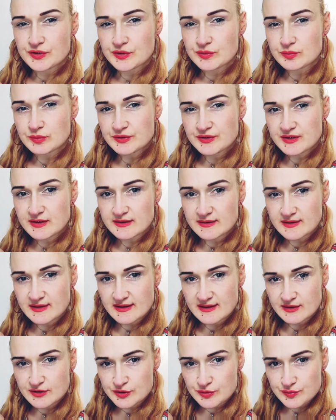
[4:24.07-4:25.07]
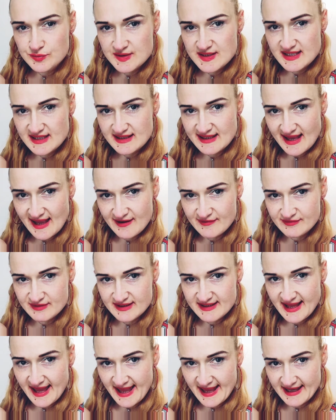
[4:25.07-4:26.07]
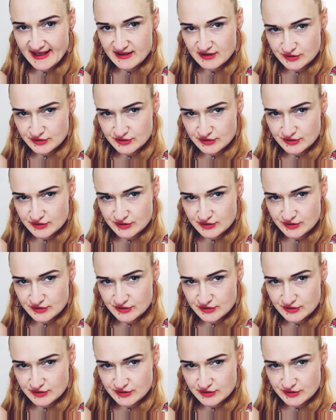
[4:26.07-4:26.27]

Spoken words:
wouldn't use it every day,